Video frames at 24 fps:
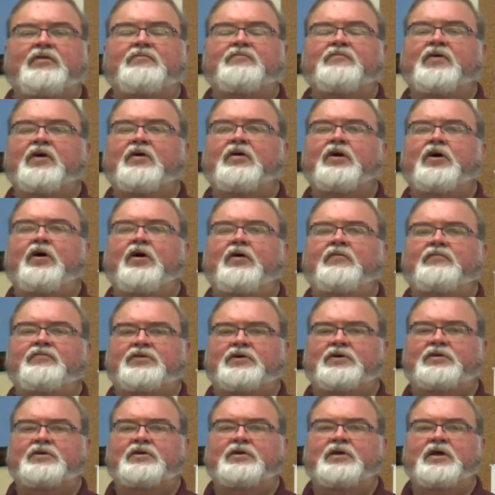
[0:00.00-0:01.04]
And very
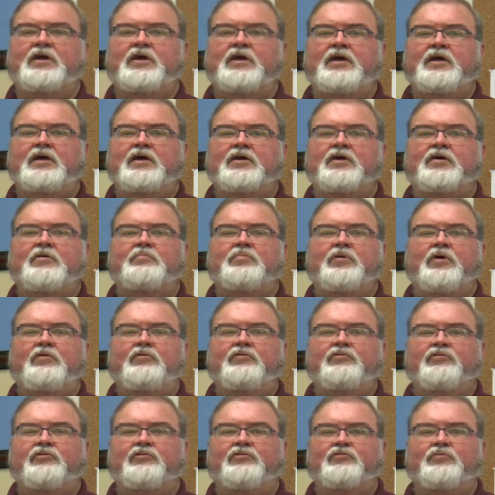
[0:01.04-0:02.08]
often,
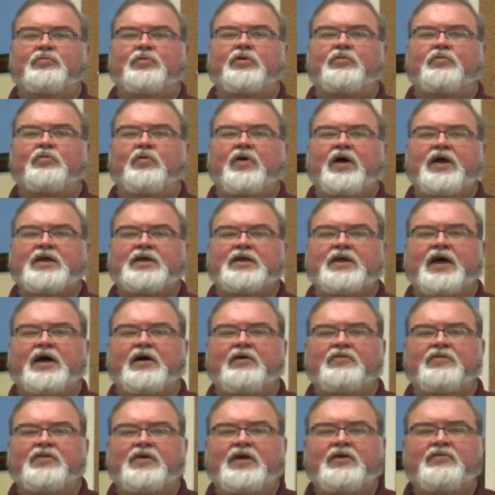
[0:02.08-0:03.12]
composers will write
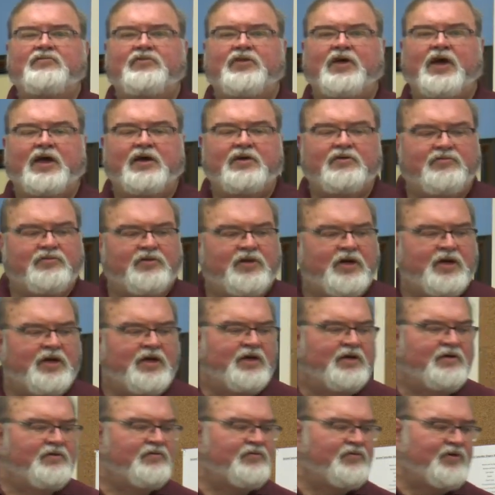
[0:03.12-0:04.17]
down these days
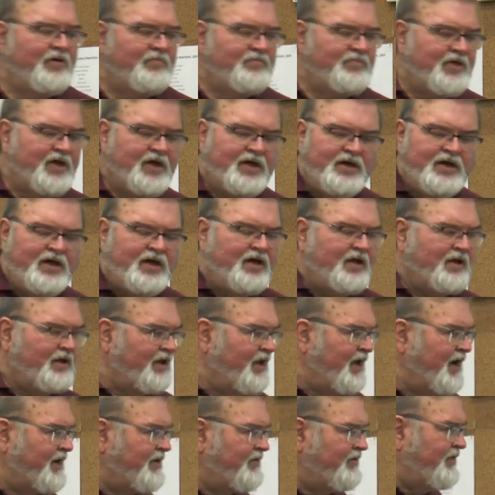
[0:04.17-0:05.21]
something
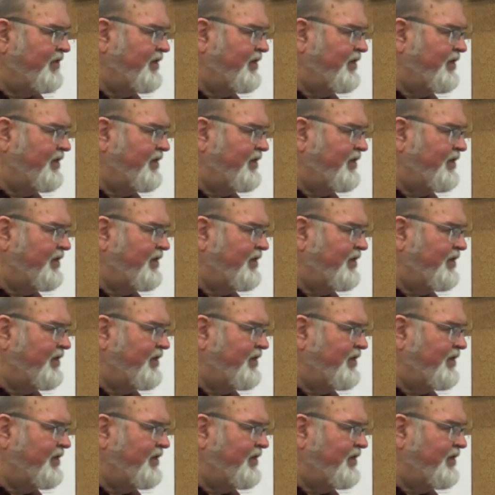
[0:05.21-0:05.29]
like